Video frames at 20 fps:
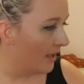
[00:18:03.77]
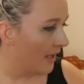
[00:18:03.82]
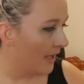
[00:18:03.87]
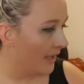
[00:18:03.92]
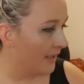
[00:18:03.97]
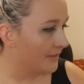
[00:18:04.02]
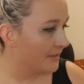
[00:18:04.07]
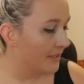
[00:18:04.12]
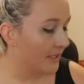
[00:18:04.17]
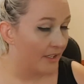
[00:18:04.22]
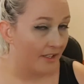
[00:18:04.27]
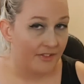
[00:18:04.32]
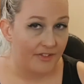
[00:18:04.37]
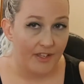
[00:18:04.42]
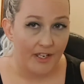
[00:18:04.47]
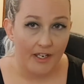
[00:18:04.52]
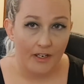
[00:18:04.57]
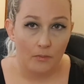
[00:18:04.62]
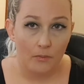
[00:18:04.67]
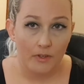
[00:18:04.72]
And yeah,
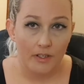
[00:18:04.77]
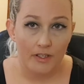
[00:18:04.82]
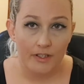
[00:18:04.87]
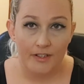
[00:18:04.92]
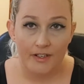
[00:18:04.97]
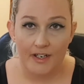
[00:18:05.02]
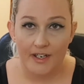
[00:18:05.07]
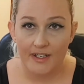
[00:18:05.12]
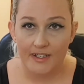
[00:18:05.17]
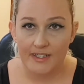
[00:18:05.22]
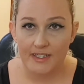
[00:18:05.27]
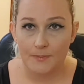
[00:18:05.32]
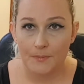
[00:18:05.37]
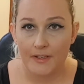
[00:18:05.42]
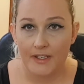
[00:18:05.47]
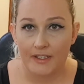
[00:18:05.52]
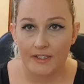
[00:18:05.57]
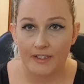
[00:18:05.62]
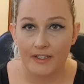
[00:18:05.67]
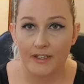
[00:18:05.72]
that one I
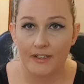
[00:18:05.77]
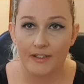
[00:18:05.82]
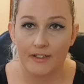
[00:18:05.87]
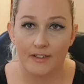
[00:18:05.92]
expect